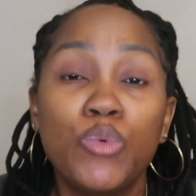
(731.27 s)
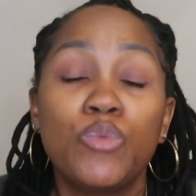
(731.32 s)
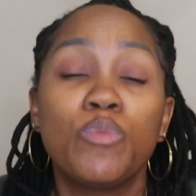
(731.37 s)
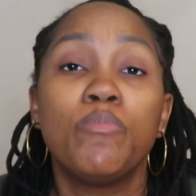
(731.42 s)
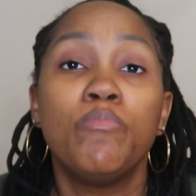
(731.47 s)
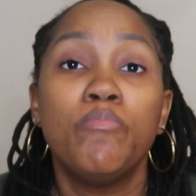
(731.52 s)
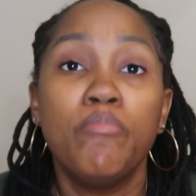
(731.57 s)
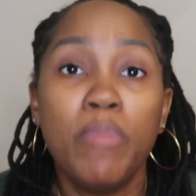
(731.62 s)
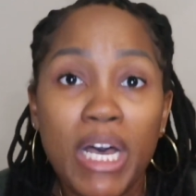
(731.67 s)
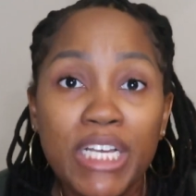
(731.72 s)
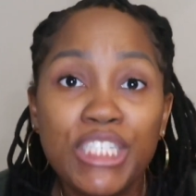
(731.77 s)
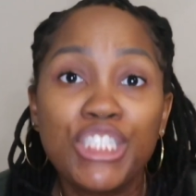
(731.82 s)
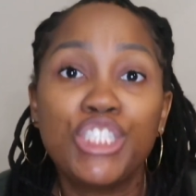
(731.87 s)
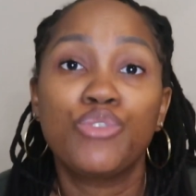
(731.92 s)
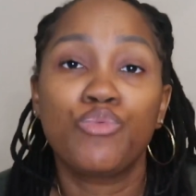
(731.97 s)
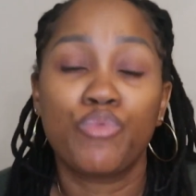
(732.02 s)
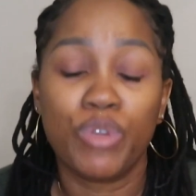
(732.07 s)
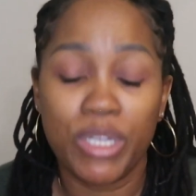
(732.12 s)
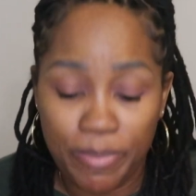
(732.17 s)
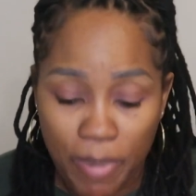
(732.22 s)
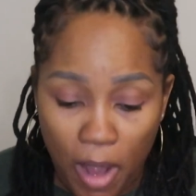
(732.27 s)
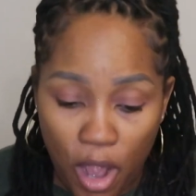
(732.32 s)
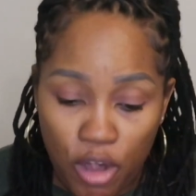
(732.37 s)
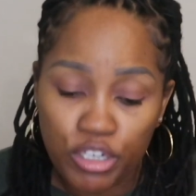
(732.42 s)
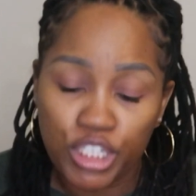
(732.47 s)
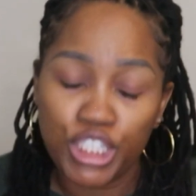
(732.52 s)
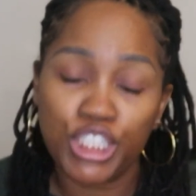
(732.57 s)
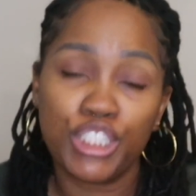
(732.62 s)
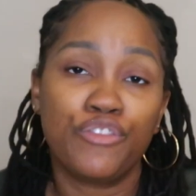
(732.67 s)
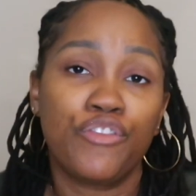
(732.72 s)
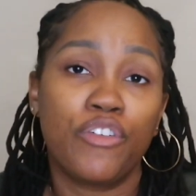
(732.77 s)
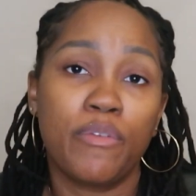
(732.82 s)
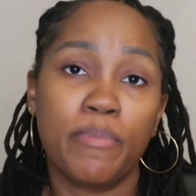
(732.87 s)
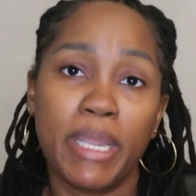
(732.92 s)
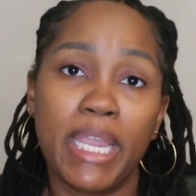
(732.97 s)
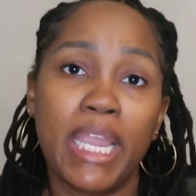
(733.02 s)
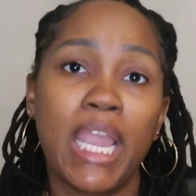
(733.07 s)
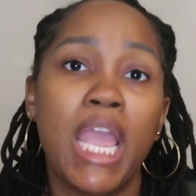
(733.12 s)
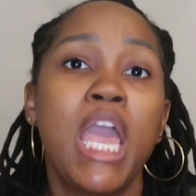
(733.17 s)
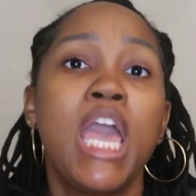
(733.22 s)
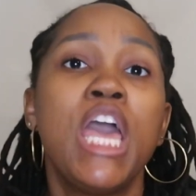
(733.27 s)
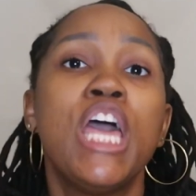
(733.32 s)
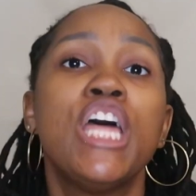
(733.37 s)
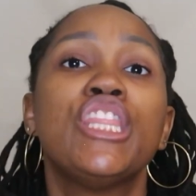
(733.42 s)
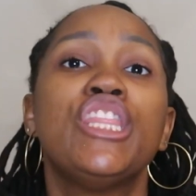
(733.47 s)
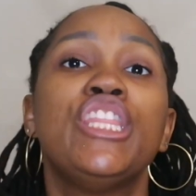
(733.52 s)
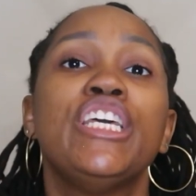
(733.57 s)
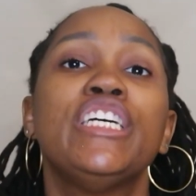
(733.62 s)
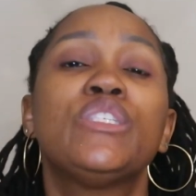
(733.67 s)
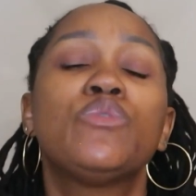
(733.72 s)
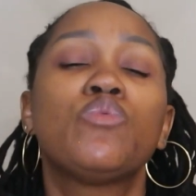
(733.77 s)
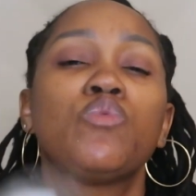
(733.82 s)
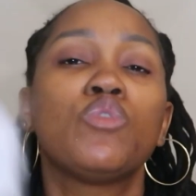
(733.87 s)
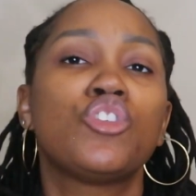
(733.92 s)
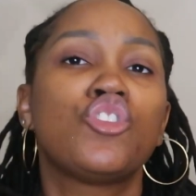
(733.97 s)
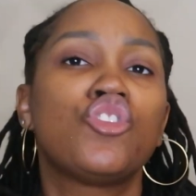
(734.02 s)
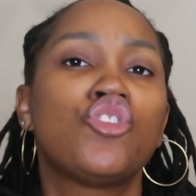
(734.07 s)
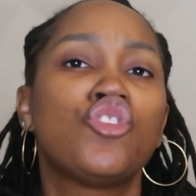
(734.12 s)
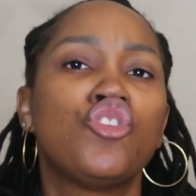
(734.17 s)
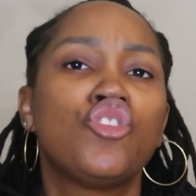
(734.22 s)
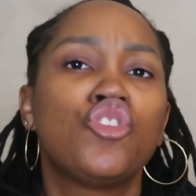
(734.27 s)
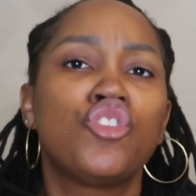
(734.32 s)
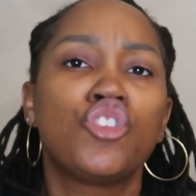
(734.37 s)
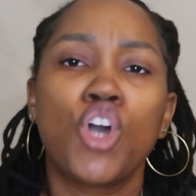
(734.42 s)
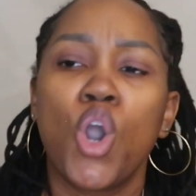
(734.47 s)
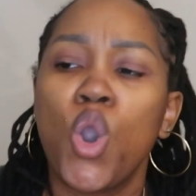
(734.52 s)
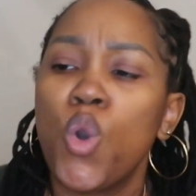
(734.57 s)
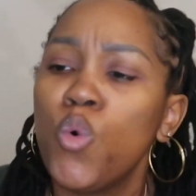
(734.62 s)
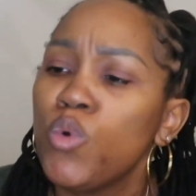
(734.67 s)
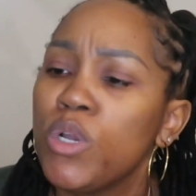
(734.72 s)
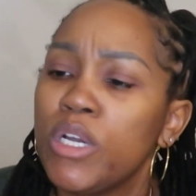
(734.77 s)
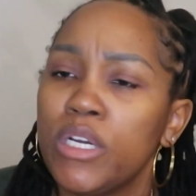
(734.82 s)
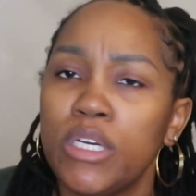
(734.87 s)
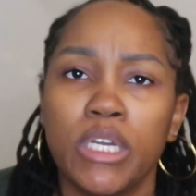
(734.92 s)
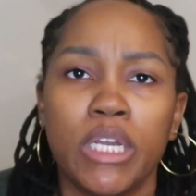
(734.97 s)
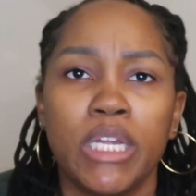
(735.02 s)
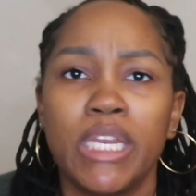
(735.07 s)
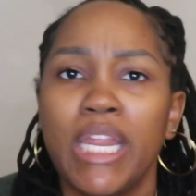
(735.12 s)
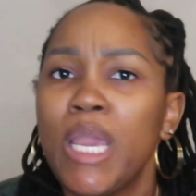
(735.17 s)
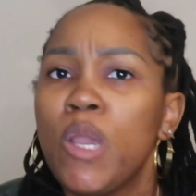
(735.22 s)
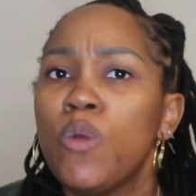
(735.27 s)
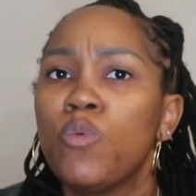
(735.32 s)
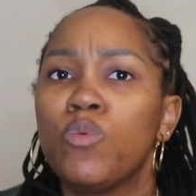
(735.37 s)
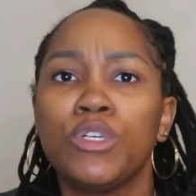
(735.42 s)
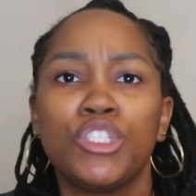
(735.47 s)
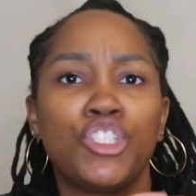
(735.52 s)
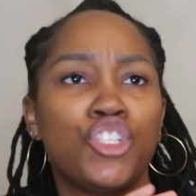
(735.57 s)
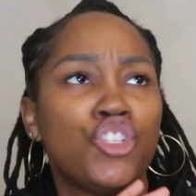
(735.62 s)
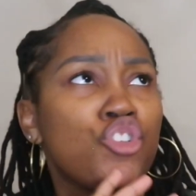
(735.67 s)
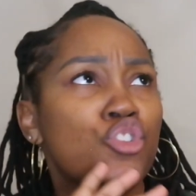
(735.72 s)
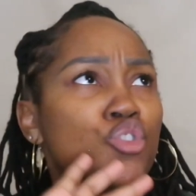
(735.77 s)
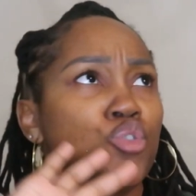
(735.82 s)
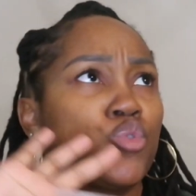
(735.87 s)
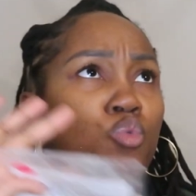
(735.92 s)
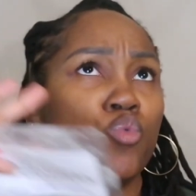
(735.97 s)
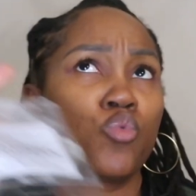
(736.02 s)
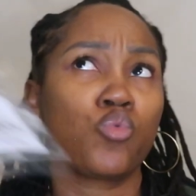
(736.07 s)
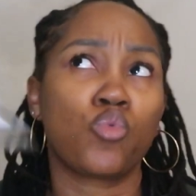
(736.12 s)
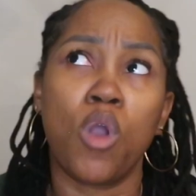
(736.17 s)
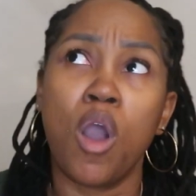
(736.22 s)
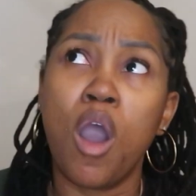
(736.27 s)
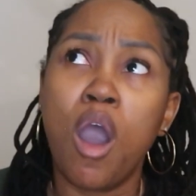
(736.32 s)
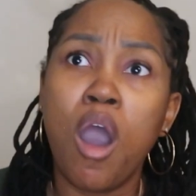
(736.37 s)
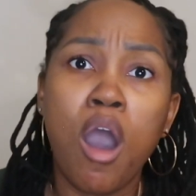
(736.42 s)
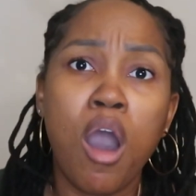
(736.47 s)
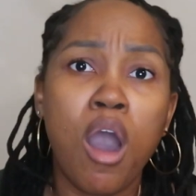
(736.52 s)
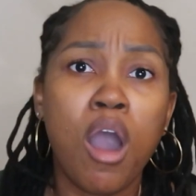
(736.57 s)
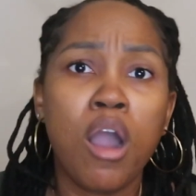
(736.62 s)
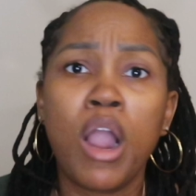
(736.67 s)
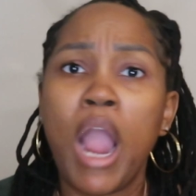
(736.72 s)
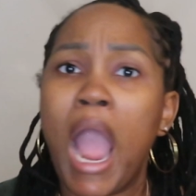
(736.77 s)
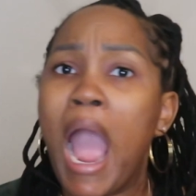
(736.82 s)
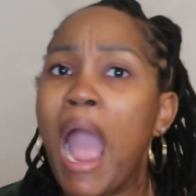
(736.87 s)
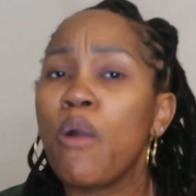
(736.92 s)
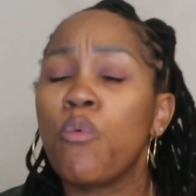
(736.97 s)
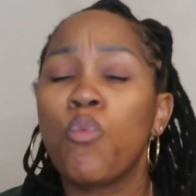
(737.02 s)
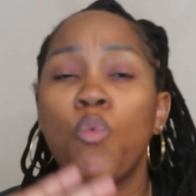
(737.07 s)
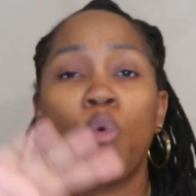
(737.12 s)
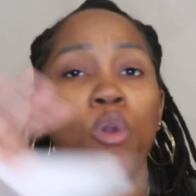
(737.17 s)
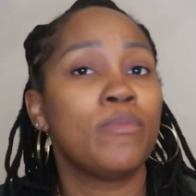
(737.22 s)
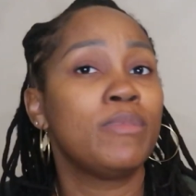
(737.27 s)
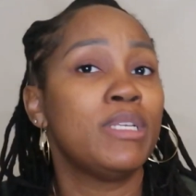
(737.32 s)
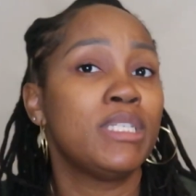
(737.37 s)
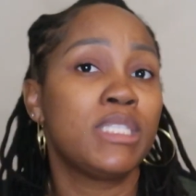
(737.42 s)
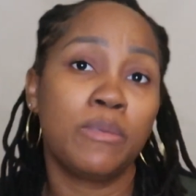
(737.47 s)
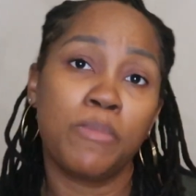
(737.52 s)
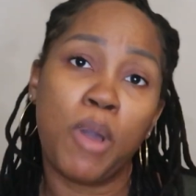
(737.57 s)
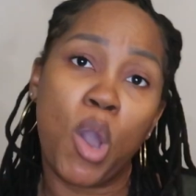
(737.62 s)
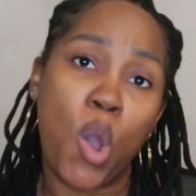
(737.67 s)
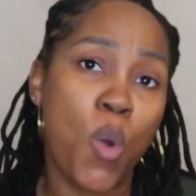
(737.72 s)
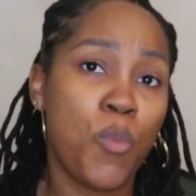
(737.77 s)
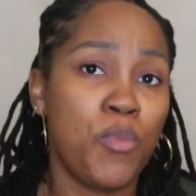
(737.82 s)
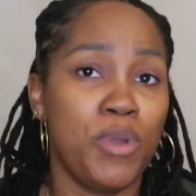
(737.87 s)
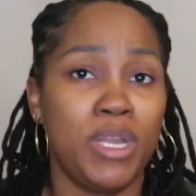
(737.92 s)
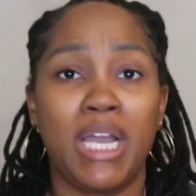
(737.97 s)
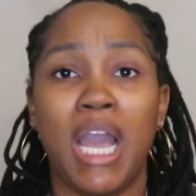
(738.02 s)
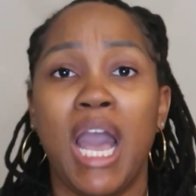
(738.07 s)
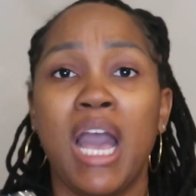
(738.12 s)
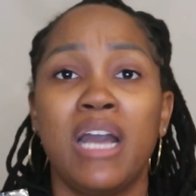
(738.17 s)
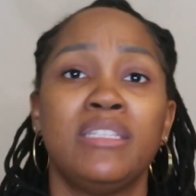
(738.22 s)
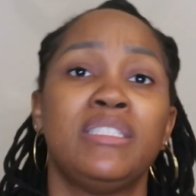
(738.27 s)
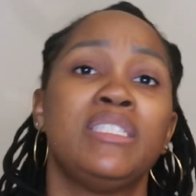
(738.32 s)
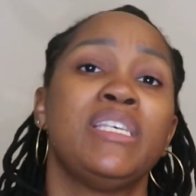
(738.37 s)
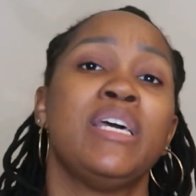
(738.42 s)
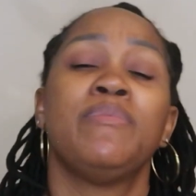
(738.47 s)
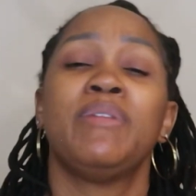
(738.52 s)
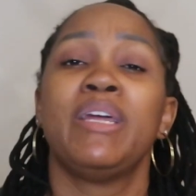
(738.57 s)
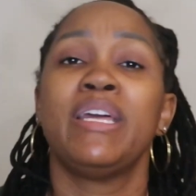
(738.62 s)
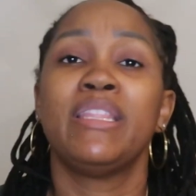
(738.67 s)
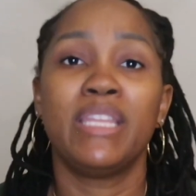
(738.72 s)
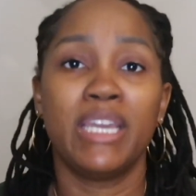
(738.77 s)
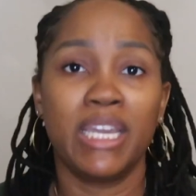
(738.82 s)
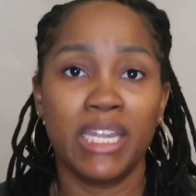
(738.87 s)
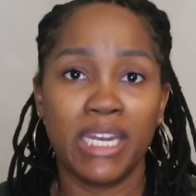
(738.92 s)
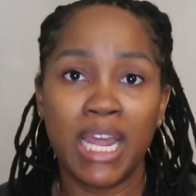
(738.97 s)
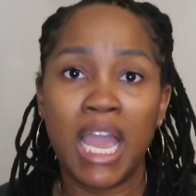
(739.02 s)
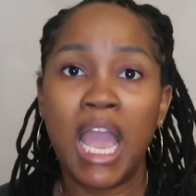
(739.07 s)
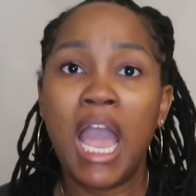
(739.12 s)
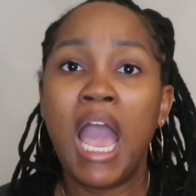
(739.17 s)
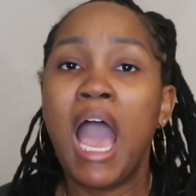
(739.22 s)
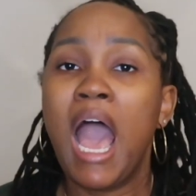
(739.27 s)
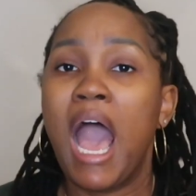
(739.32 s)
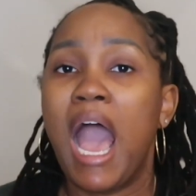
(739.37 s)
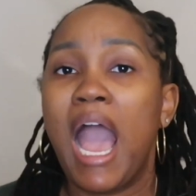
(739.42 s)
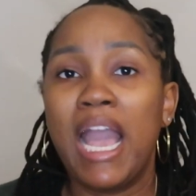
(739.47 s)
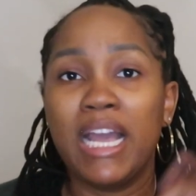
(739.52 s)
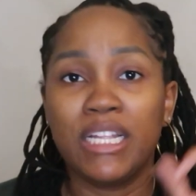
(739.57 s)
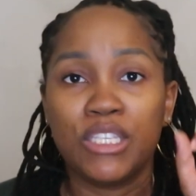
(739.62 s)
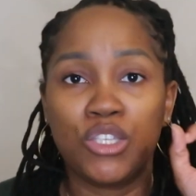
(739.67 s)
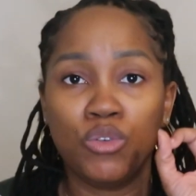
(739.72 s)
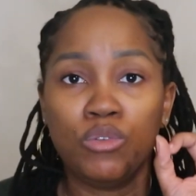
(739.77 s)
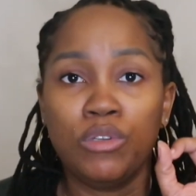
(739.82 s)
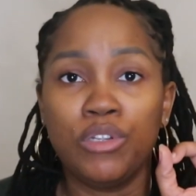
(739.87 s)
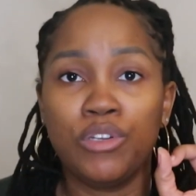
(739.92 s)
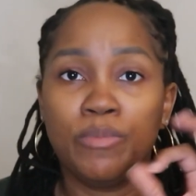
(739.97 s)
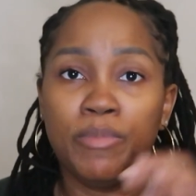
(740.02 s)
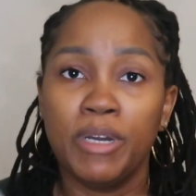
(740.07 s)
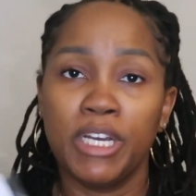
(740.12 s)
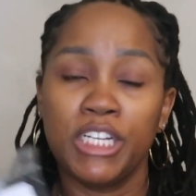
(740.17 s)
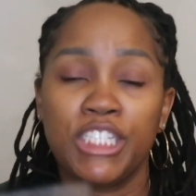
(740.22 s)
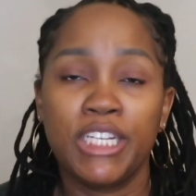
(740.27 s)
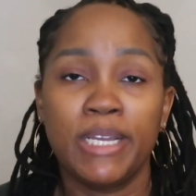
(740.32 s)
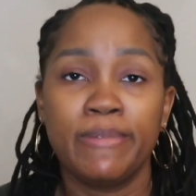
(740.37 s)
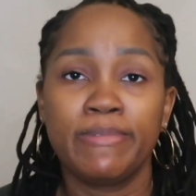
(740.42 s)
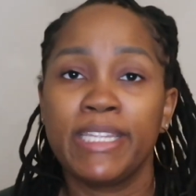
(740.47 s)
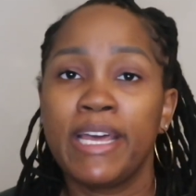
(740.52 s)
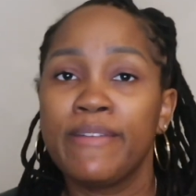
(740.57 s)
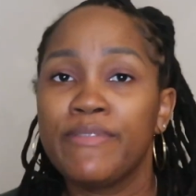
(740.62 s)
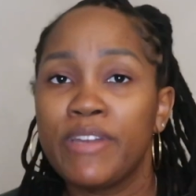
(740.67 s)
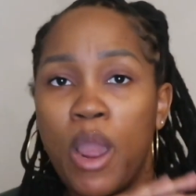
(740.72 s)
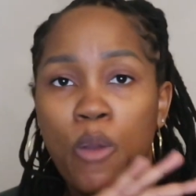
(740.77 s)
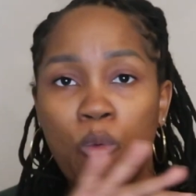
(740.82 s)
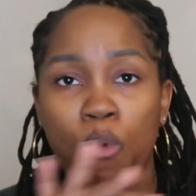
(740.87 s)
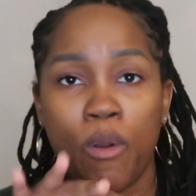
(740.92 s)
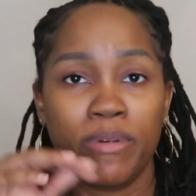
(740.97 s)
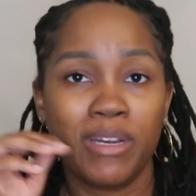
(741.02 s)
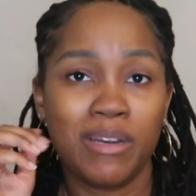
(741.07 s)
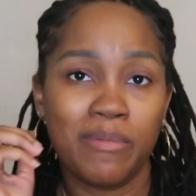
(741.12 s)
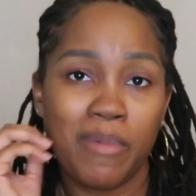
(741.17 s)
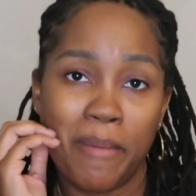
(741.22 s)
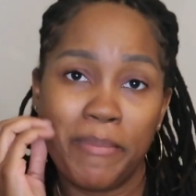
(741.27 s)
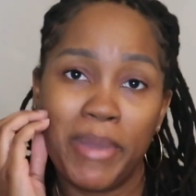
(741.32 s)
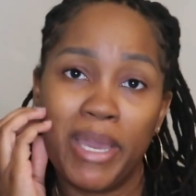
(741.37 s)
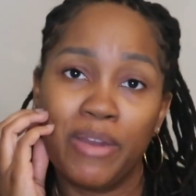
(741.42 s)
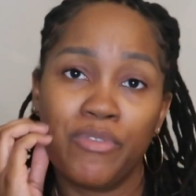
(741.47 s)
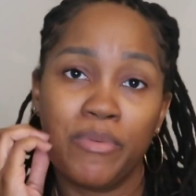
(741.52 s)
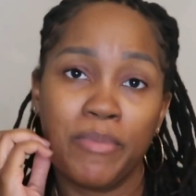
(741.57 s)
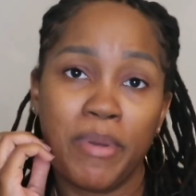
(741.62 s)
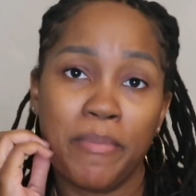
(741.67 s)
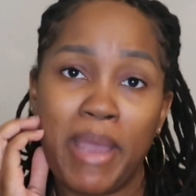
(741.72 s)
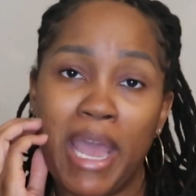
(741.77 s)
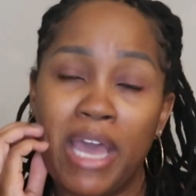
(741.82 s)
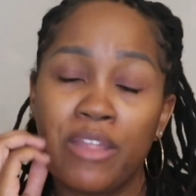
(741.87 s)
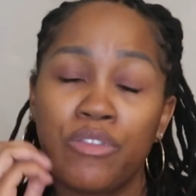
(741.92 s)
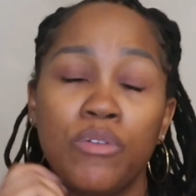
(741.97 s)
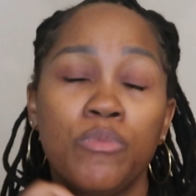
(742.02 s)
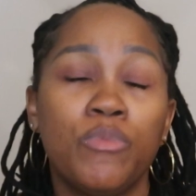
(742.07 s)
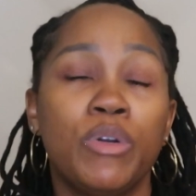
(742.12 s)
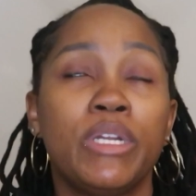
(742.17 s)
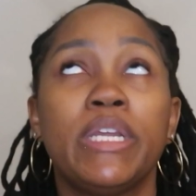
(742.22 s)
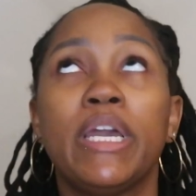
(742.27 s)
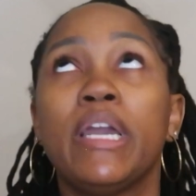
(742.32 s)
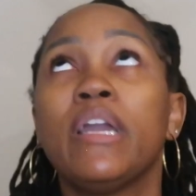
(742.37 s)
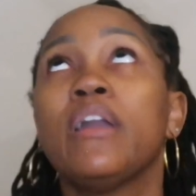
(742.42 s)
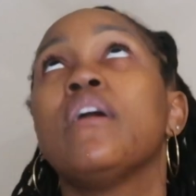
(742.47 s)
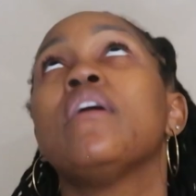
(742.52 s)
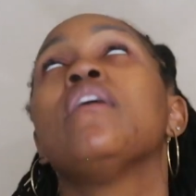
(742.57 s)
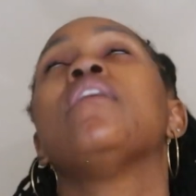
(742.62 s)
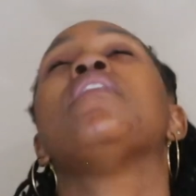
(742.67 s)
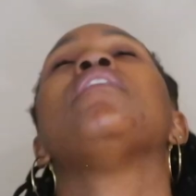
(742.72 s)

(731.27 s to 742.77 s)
must repurchase for me. This was so good. It was strong. I warmed this in my open concept, and then I had 2 little bunch shapes left, and I warmed it in my bedroom and bathroom one day.